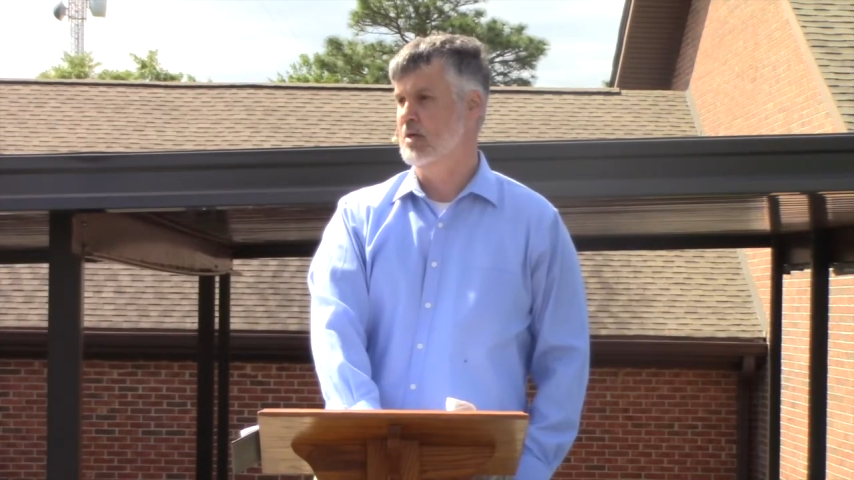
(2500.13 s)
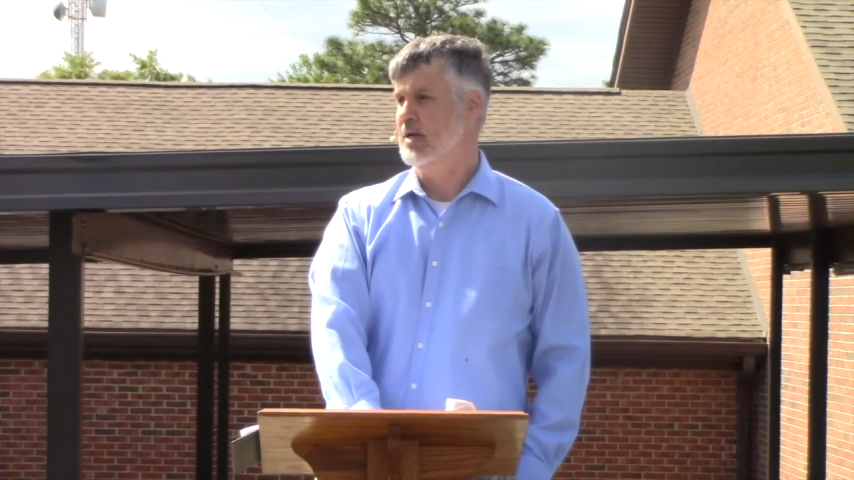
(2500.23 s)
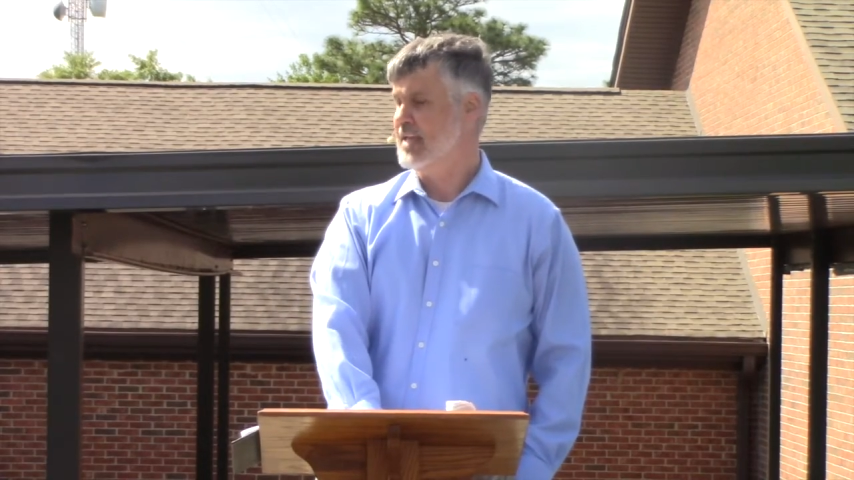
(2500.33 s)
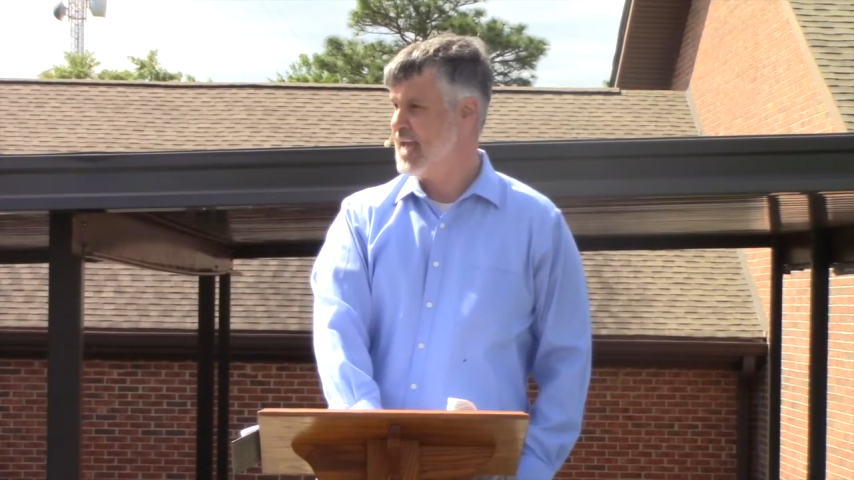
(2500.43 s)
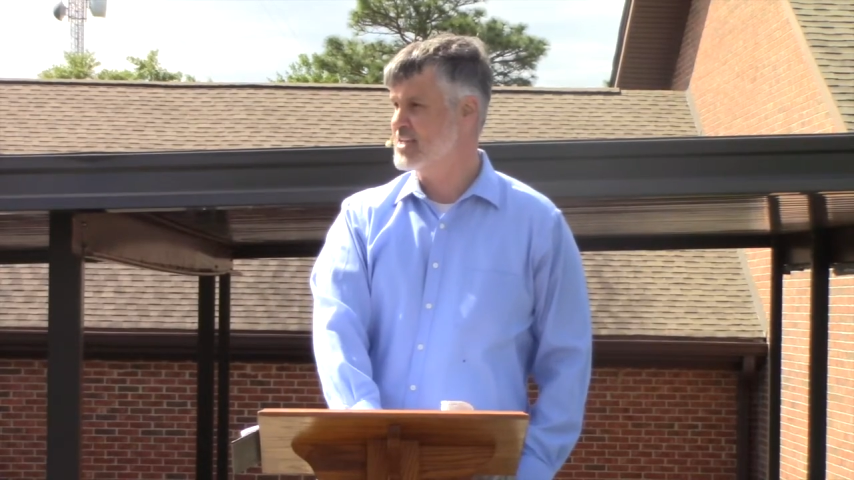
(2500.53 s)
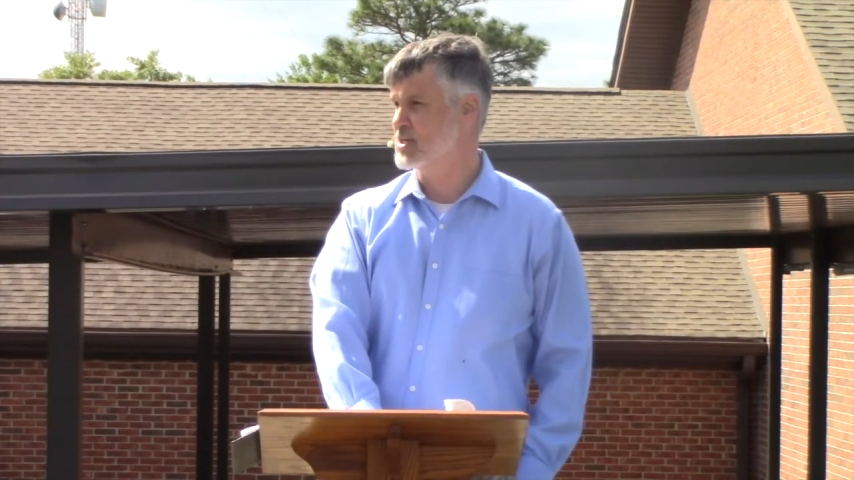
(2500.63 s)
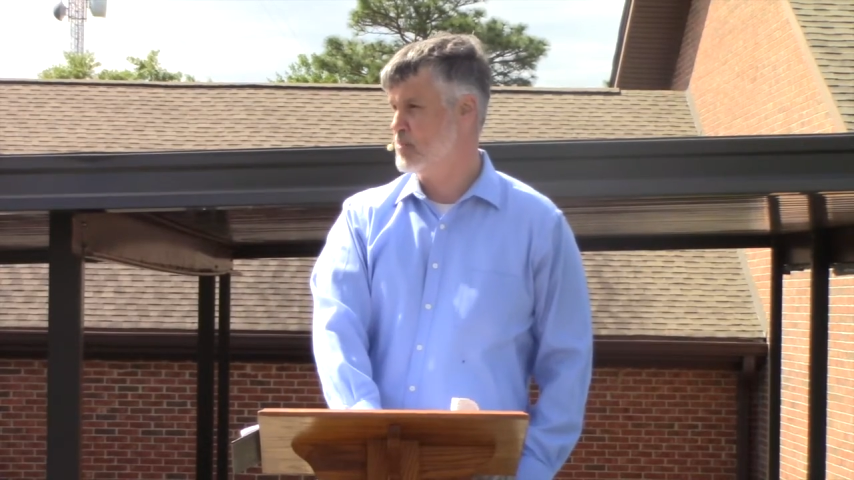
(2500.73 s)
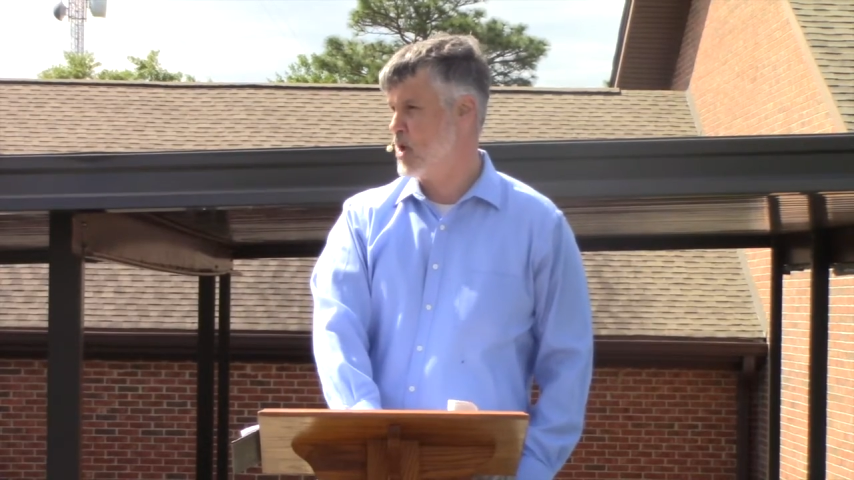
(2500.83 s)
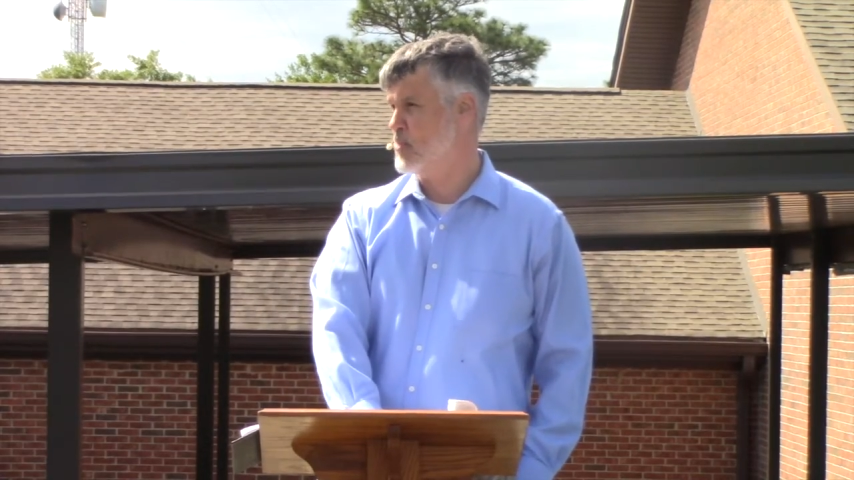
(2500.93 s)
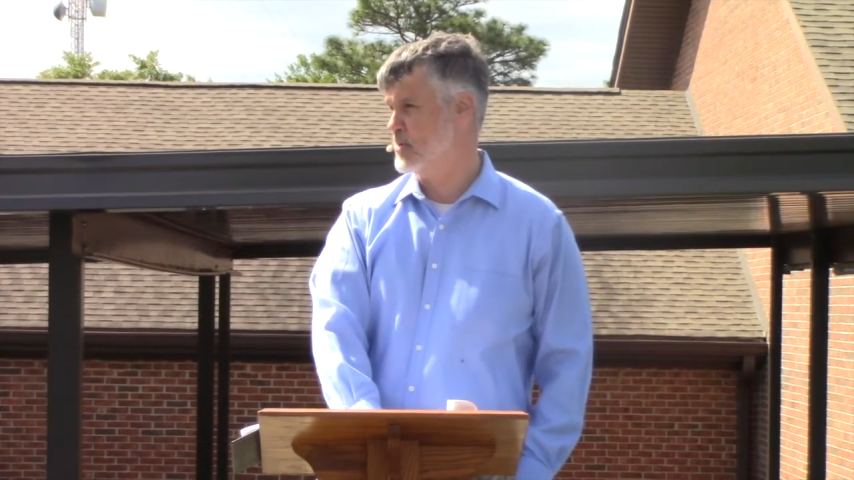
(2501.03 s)
He has a
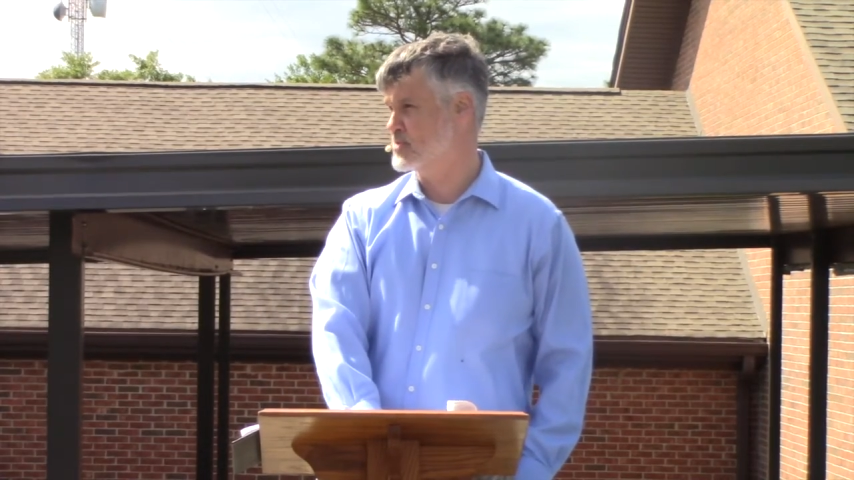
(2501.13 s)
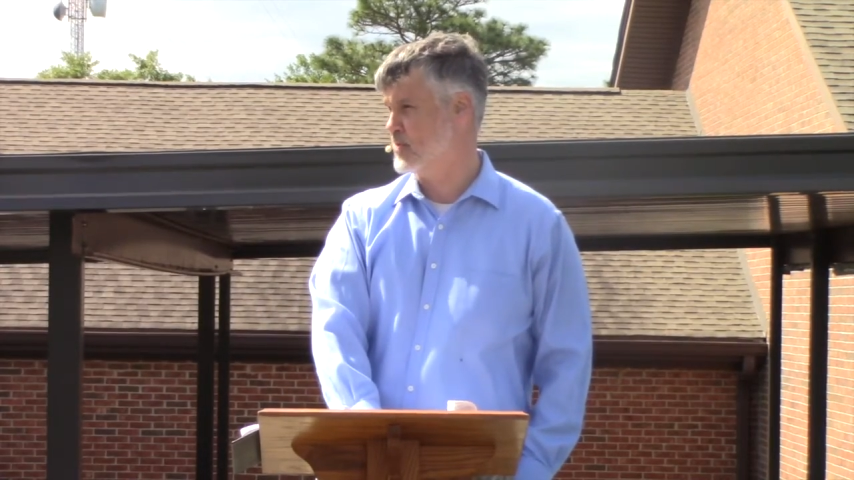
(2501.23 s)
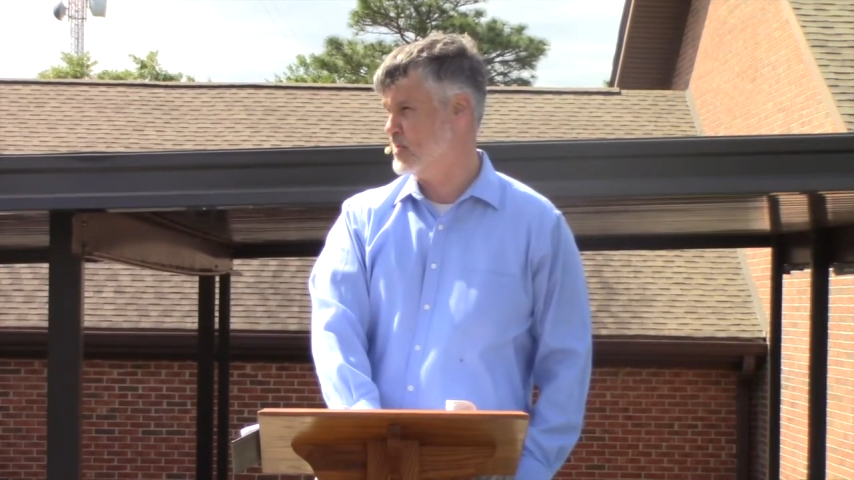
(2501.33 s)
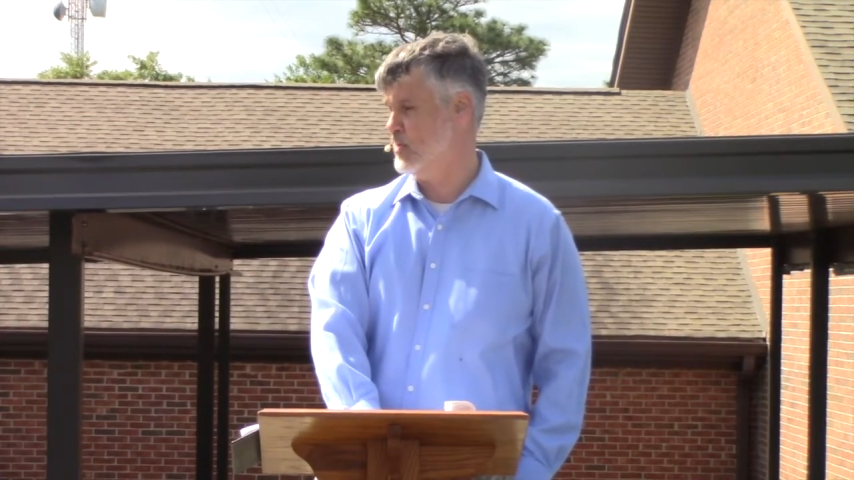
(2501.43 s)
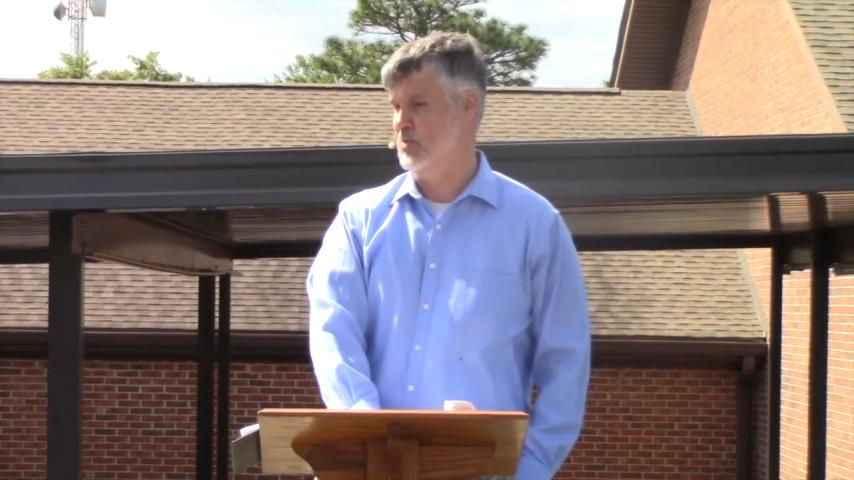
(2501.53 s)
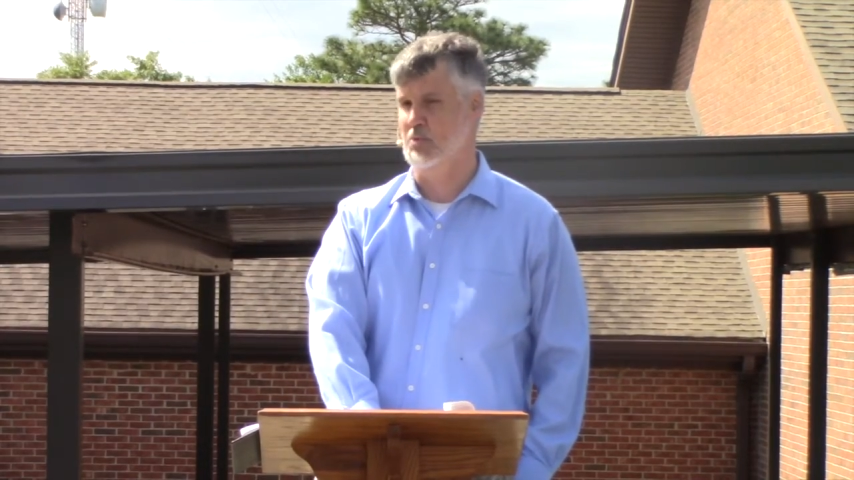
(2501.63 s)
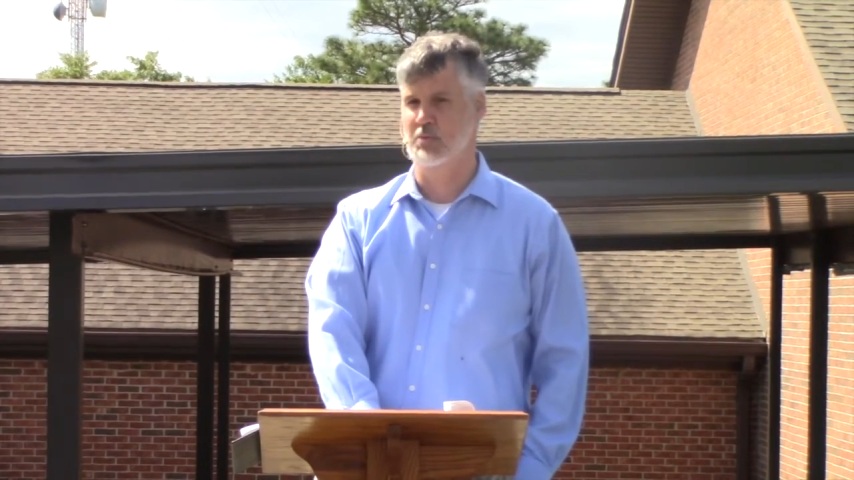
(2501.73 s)
purpose for you.